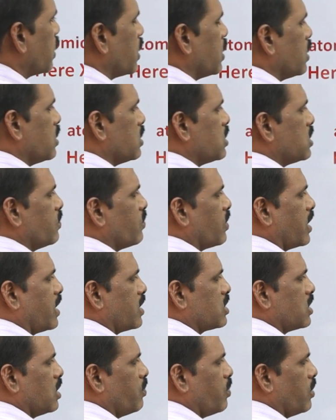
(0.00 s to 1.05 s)
Okay, see for
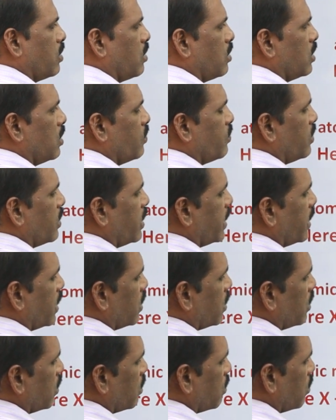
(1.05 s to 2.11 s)
example, if you
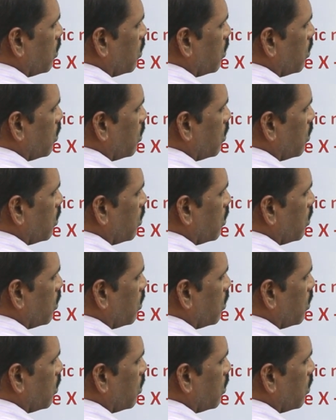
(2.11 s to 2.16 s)
take